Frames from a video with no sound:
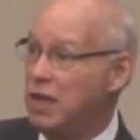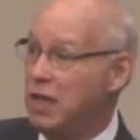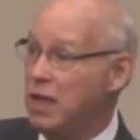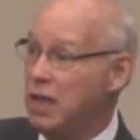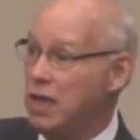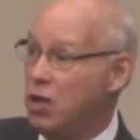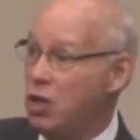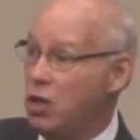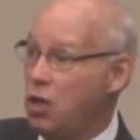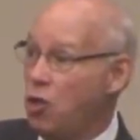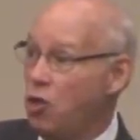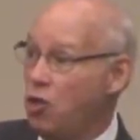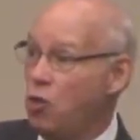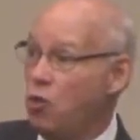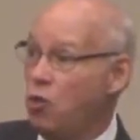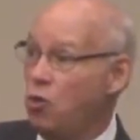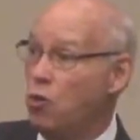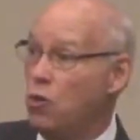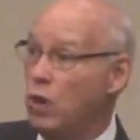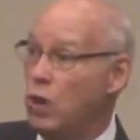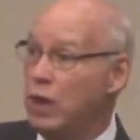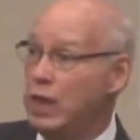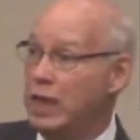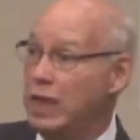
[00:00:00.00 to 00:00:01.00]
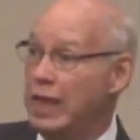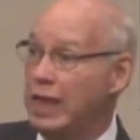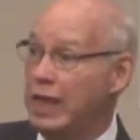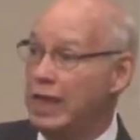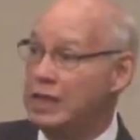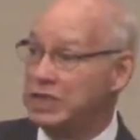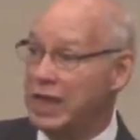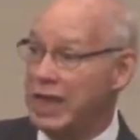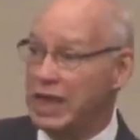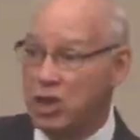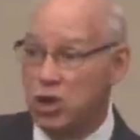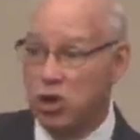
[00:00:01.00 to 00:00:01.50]
who is
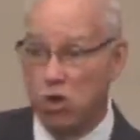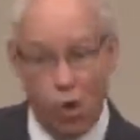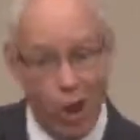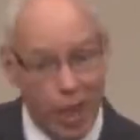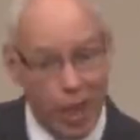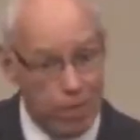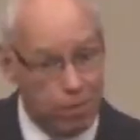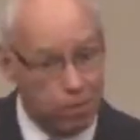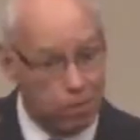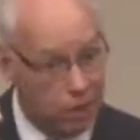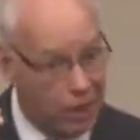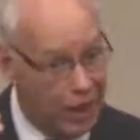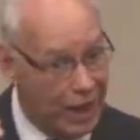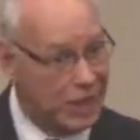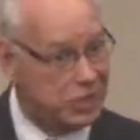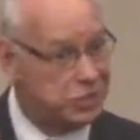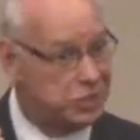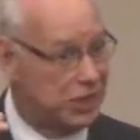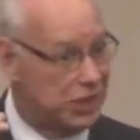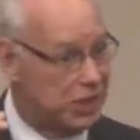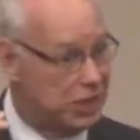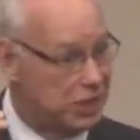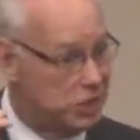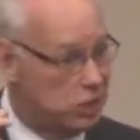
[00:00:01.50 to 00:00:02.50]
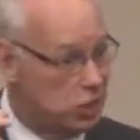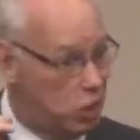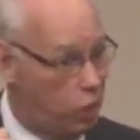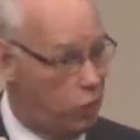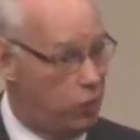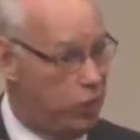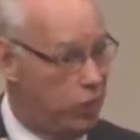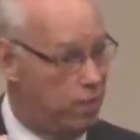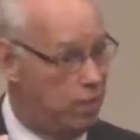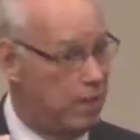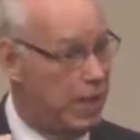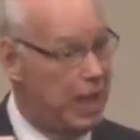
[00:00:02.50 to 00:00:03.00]
a great blessing to
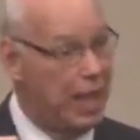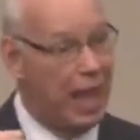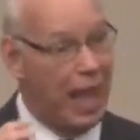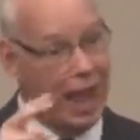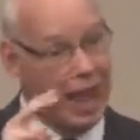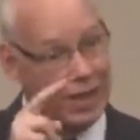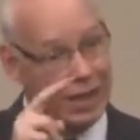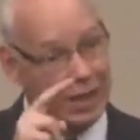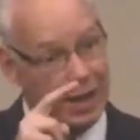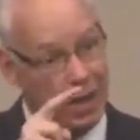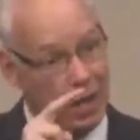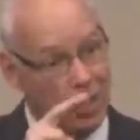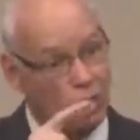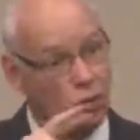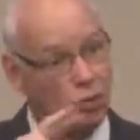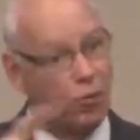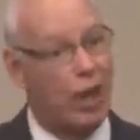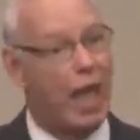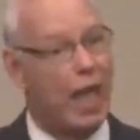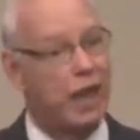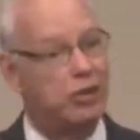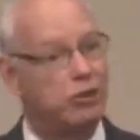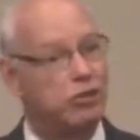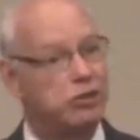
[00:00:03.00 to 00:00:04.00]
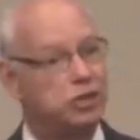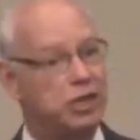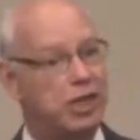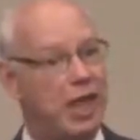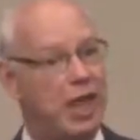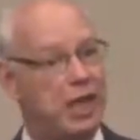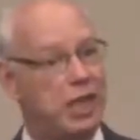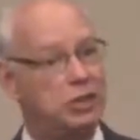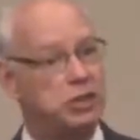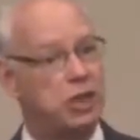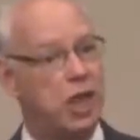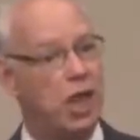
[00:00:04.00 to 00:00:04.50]
him. And the writer
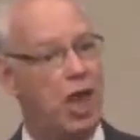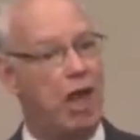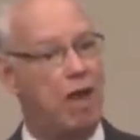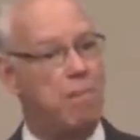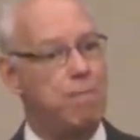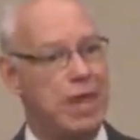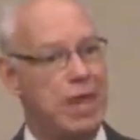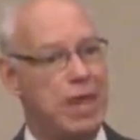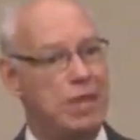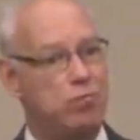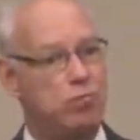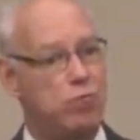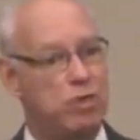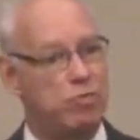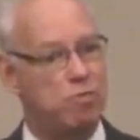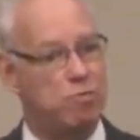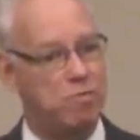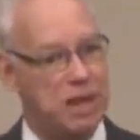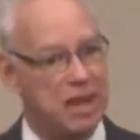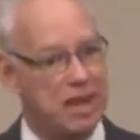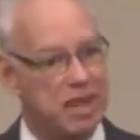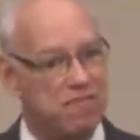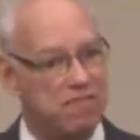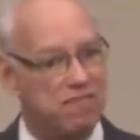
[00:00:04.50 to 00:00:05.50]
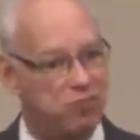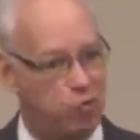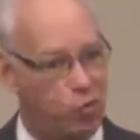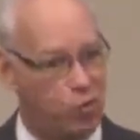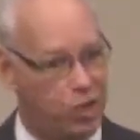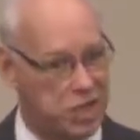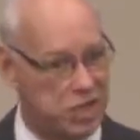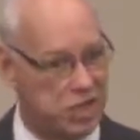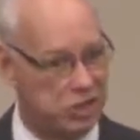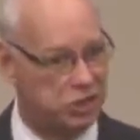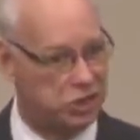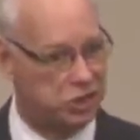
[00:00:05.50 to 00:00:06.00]
says, a man with many
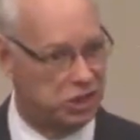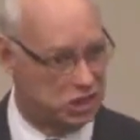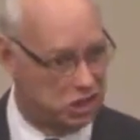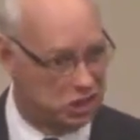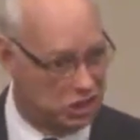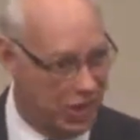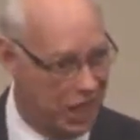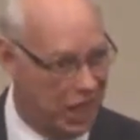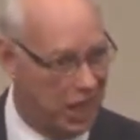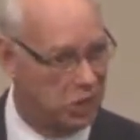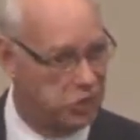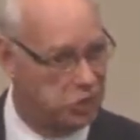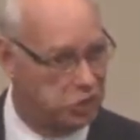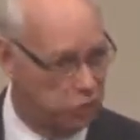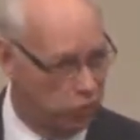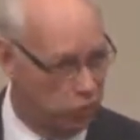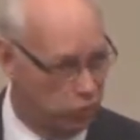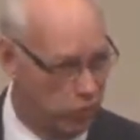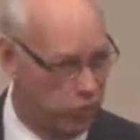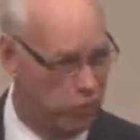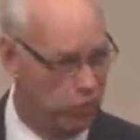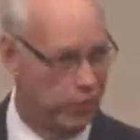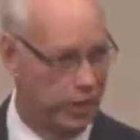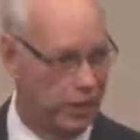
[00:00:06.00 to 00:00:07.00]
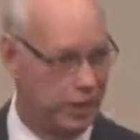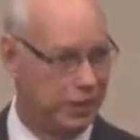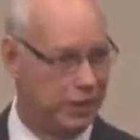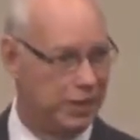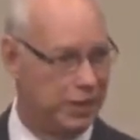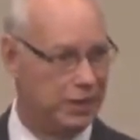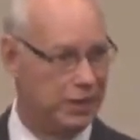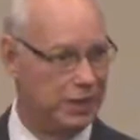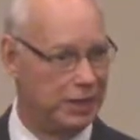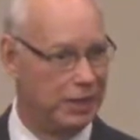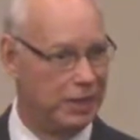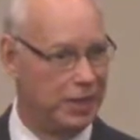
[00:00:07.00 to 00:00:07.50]
friends is led to ruin.
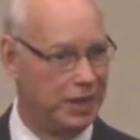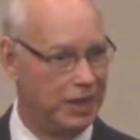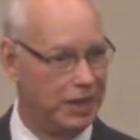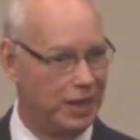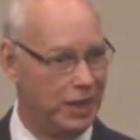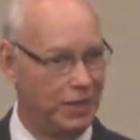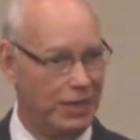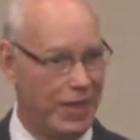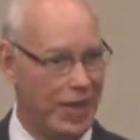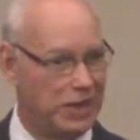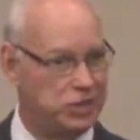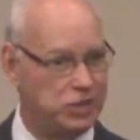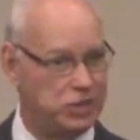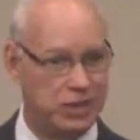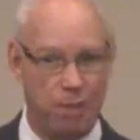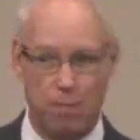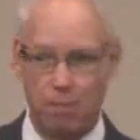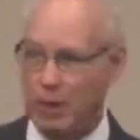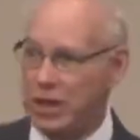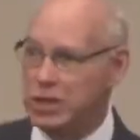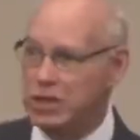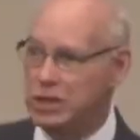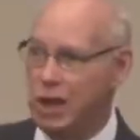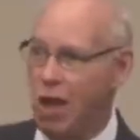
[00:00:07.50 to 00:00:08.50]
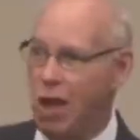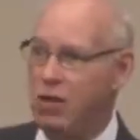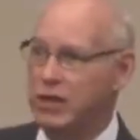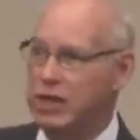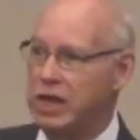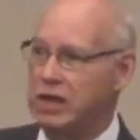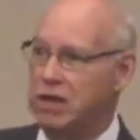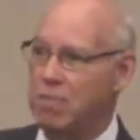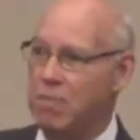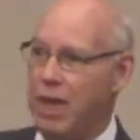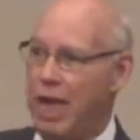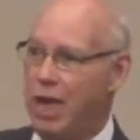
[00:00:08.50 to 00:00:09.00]
Well, that's simply
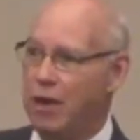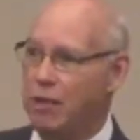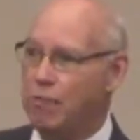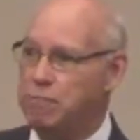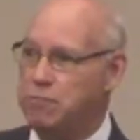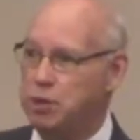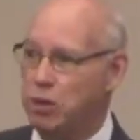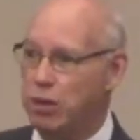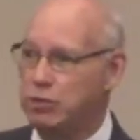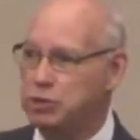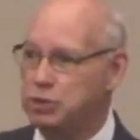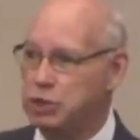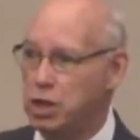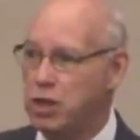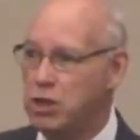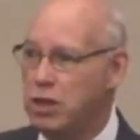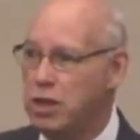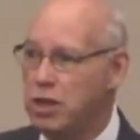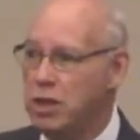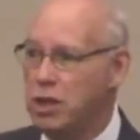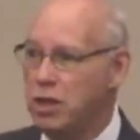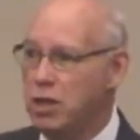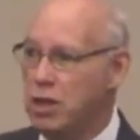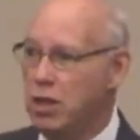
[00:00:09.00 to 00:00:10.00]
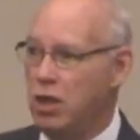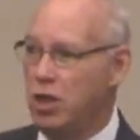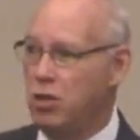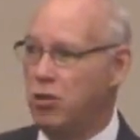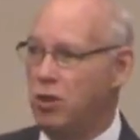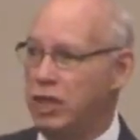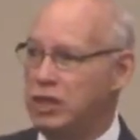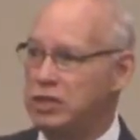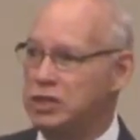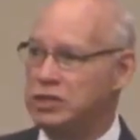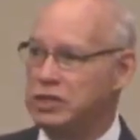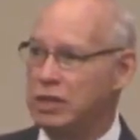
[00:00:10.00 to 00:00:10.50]
talking about a person who
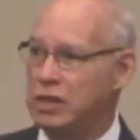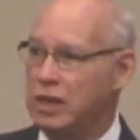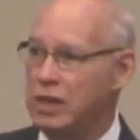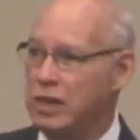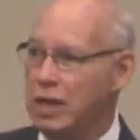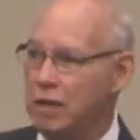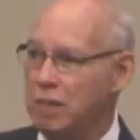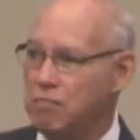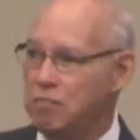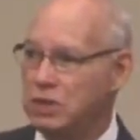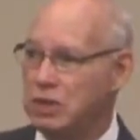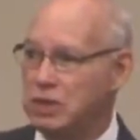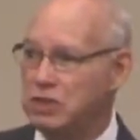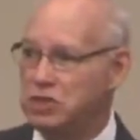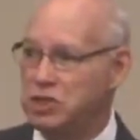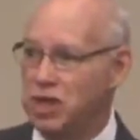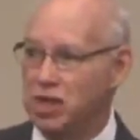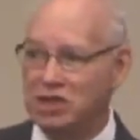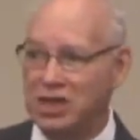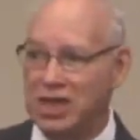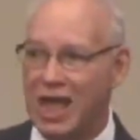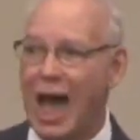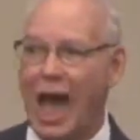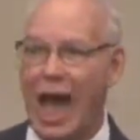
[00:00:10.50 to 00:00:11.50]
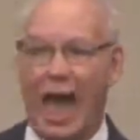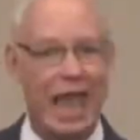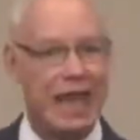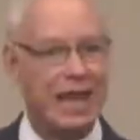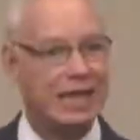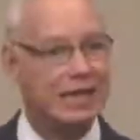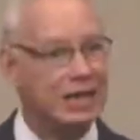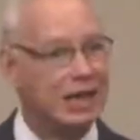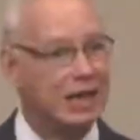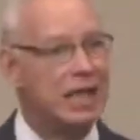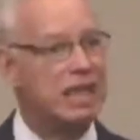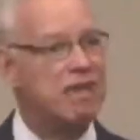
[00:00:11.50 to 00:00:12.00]
is just idly